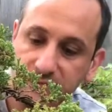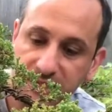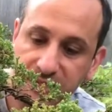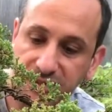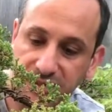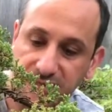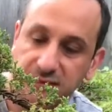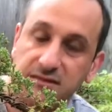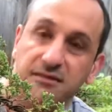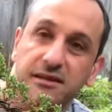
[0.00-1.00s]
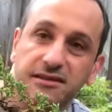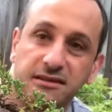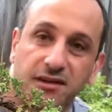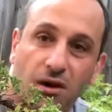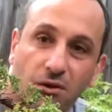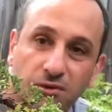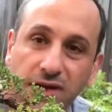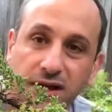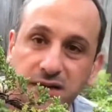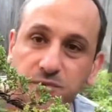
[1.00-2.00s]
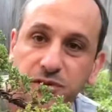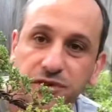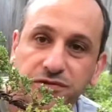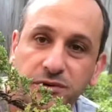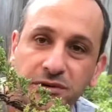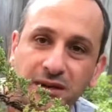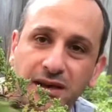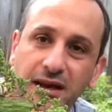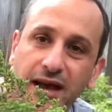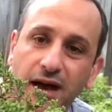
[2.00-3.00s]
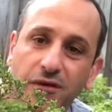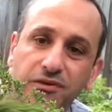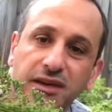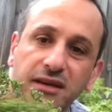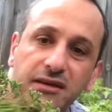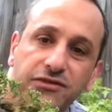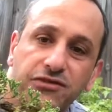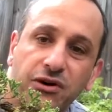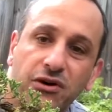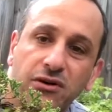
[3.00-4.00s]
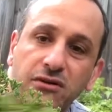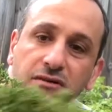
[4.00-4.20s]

it's just gold. It's beautiful, healthy, strong,